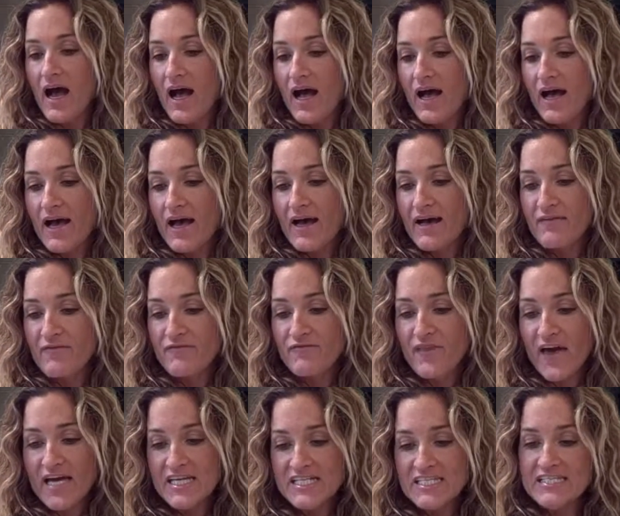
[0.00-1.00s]

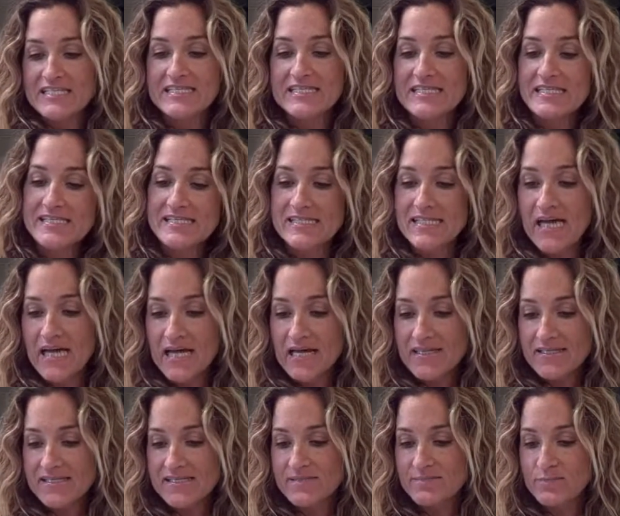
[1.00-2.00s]

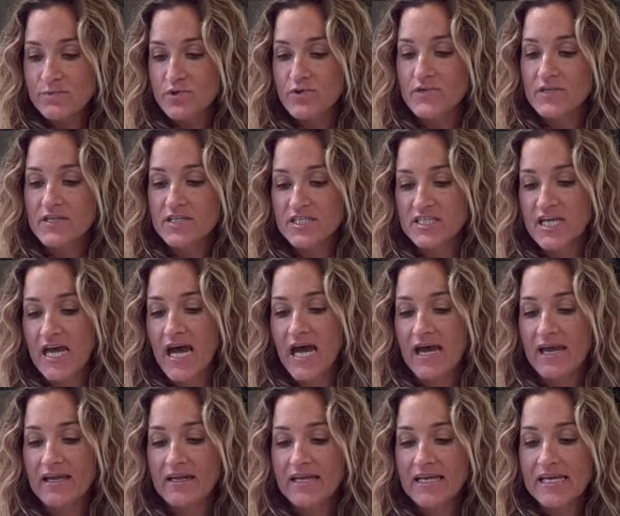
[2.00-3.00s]
Fashionista Smooth and
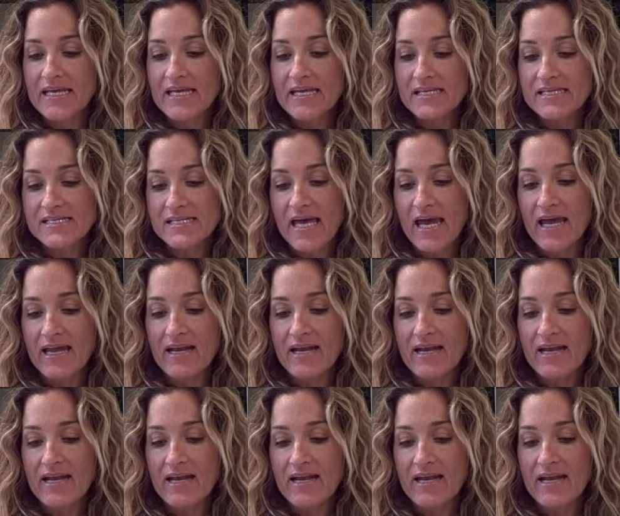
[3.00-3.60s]
Shine Heat